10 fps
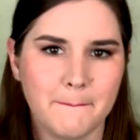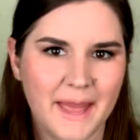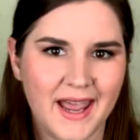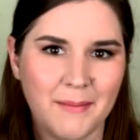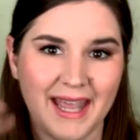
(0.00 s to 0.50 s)

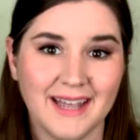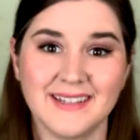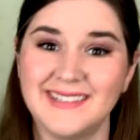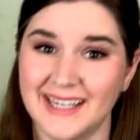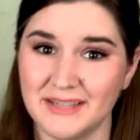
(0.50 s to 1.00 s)
Bam,
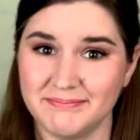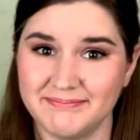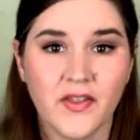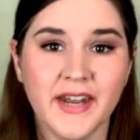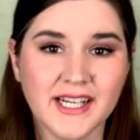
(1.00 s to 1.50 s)
and done.
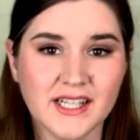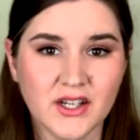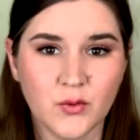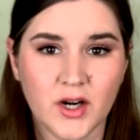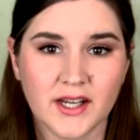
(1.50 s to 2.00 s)
The next thing
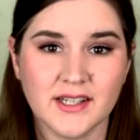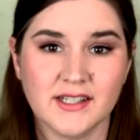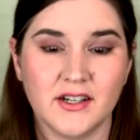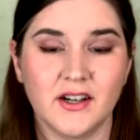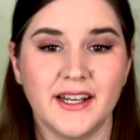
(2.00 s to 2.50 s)
you want to
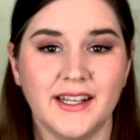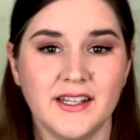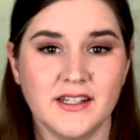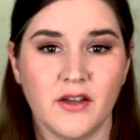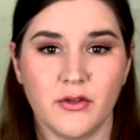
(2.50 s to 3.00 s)
consider is